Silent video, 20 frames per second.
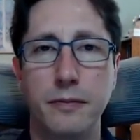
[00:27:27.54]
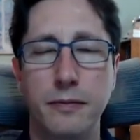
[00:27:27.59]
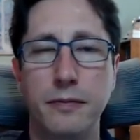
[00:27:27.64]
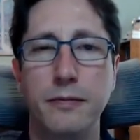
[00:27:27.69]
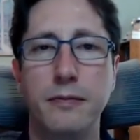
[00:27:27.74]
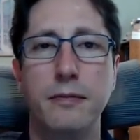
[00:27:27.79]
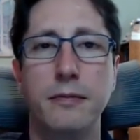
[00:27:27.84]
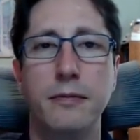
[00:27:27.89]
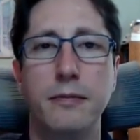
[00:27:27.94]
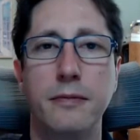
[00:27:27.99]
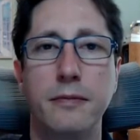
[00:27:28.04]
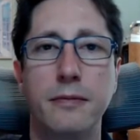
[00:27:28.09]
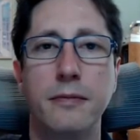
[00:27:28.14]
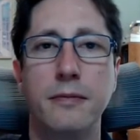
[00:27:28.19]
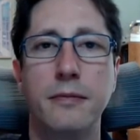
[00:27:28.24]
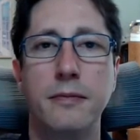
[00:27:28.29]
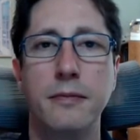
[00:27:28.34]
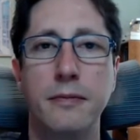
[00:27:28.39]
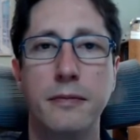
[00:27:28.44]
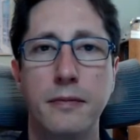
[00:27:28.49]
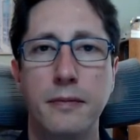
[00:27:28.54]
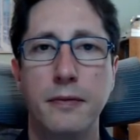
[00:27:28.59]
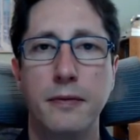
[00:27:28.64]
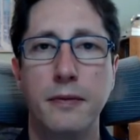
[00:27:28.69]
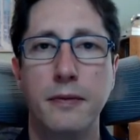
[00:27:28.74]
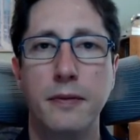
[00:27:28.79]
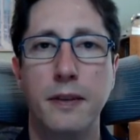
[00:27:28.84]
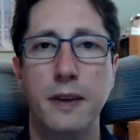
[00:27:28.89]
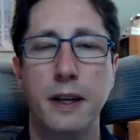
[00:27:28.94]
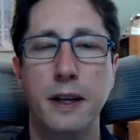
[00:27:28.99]

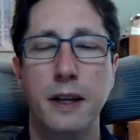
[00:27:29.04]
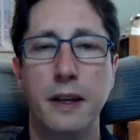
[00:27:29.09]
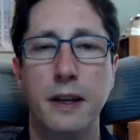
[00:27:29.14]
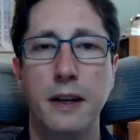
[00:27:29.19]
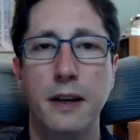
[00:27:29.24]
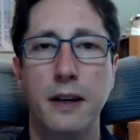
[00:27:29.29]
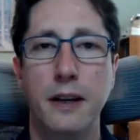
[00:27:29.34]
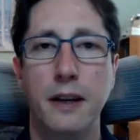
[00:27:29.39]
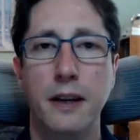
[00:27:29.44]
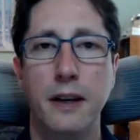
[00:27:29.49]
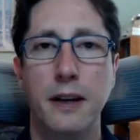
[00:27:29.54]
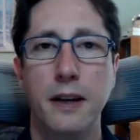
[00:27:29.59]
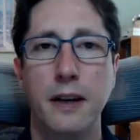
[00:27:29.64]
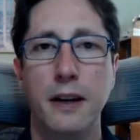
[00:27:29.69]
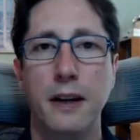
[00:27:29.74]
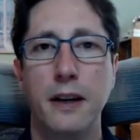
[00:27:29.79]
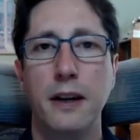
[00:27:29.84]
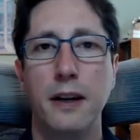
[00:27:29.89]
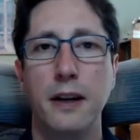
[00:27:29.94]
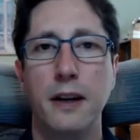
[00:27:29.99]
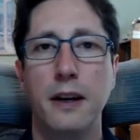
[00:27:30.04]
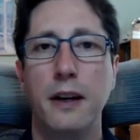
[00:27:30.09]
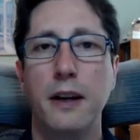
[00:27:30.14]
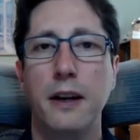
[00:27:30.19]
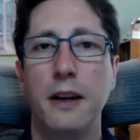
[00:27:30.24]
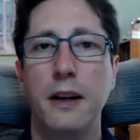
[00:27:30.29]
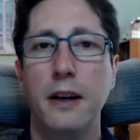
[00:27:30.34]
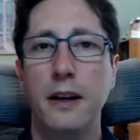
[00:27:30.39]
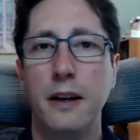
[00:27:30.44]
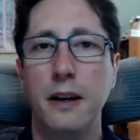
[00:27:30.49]

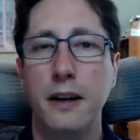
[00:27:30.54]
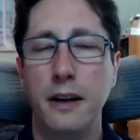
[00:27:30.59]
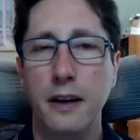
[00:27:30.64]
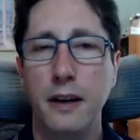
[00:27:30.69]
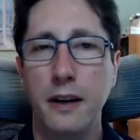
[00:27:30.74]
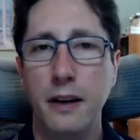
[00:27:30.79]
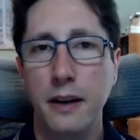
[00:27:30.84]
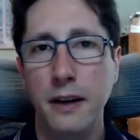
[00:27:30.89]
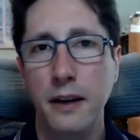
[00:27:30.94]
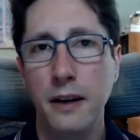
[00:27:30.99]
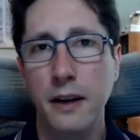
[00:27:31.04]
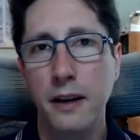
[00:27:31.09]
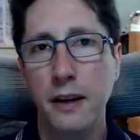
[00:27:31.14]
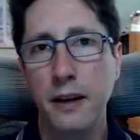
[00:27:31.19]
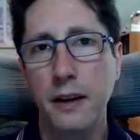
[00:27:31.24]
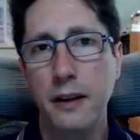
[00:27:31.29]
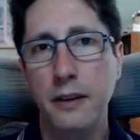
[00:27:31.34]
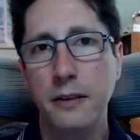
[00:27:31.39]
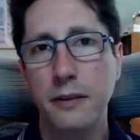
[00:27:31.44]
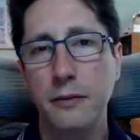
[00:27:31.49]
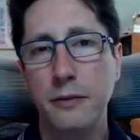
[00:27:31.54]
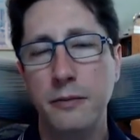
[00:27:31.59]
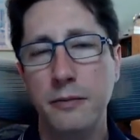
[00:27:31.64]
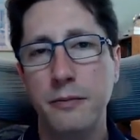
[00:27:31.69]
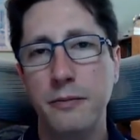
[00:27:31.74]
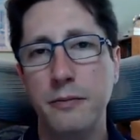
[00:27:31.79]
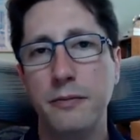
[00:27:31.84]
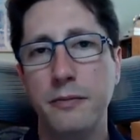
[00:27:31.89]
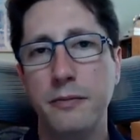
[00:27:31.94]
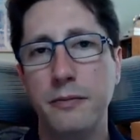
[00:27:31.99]

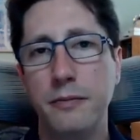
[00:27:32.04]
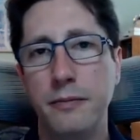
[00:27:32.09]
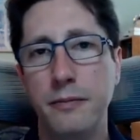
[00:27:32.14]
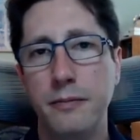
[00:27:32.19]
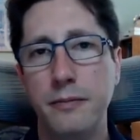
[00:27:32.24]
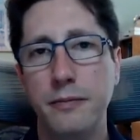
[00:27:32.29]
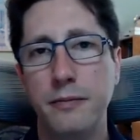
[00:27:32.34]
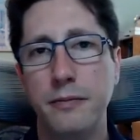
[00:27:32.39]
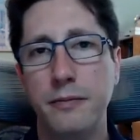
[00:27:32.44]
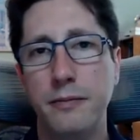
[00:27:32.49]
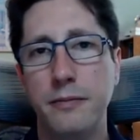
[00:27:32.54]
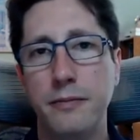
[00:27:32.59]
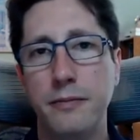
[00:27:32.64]
(not speaking)